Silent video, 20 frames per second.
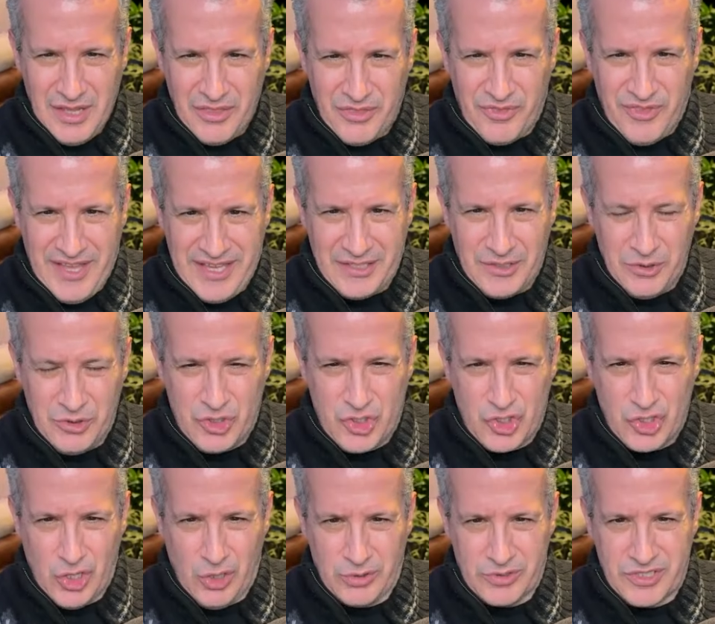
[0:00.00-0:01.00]
Thank you,
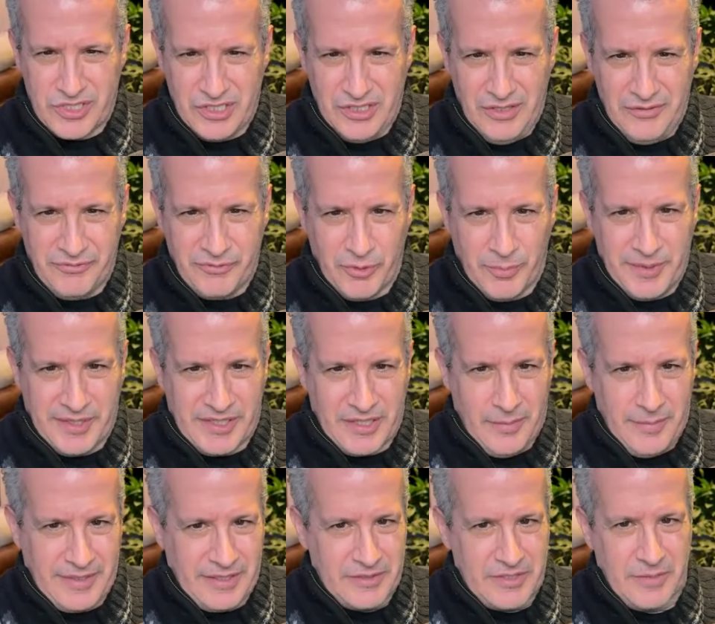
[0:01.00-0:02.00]
Joseph, for
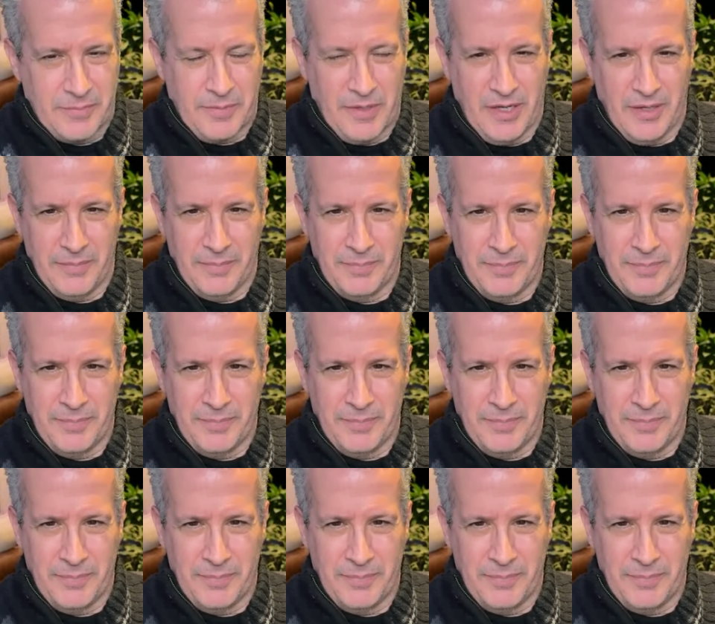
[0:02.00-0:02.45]
becoming a